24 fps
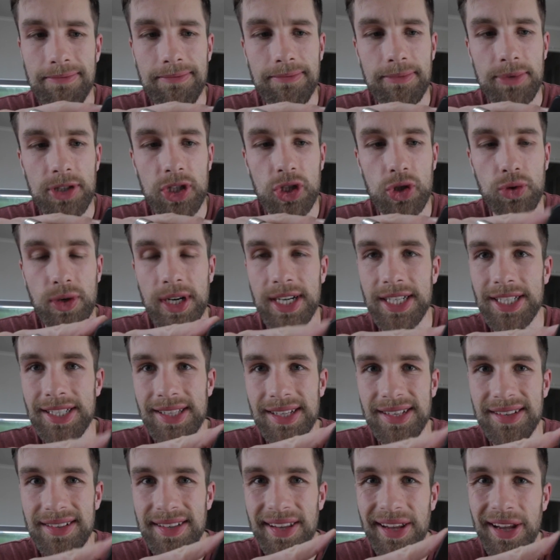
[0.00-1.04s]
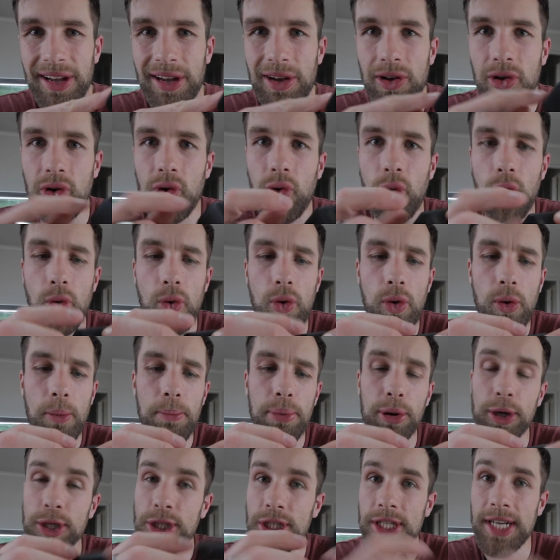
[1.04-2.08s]
stretch the seal or
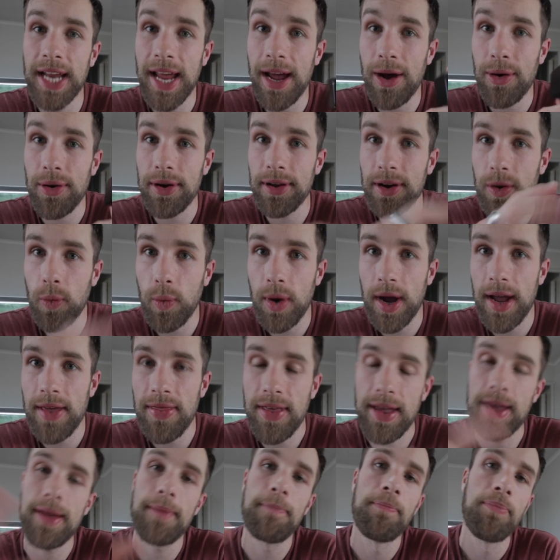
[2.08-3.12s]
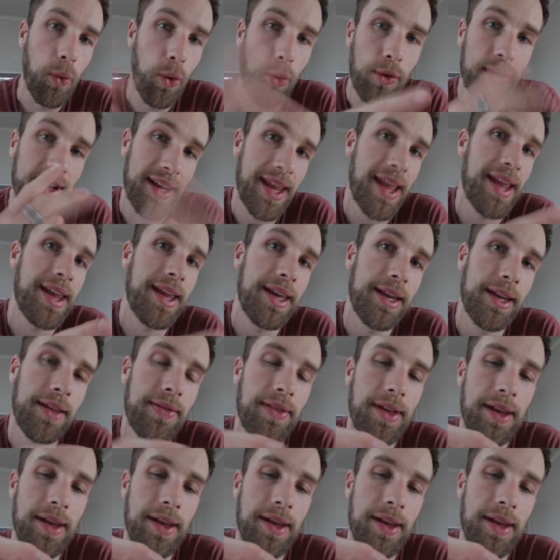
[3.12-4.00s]
push it out in a way that water can get in